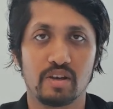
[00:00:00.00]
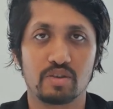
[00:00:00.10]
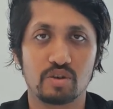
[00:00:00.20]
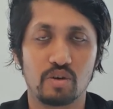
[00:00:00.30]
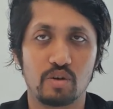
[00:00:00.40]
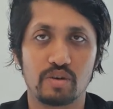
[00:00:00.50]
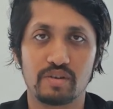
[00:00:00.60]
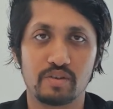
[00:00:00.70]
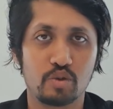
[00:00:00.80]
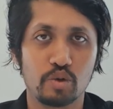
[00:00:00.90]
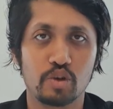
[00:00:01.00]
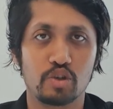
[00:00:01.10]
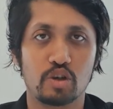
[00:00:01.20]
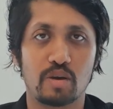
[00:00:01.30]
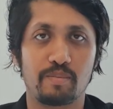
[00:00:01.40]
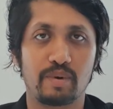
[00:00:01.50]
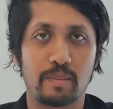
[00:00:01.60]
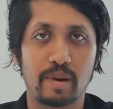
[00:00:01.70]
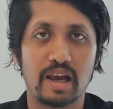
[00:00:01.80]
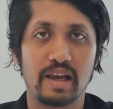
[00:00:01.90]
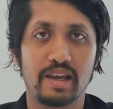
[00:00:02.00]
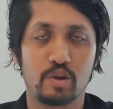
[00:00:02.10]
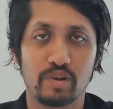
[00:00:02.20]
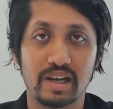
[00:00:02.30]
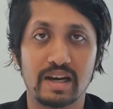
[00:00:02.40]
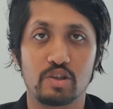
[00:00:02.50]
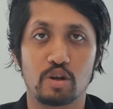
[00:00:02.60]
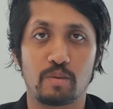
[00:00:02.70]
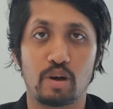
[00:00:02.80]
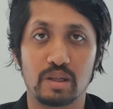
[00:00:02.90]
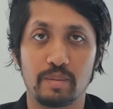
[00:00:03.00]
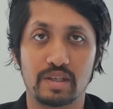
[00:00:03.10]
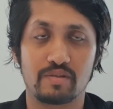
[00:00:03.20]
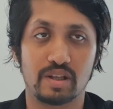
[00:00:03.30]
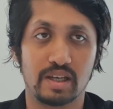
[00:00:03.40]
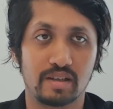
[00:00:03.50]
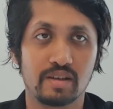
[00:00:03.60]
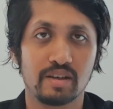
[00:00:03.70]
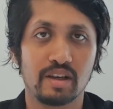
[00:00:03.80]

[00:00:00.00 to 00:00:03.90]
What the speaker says: So do your job, apply, you will get a job. All the best for that.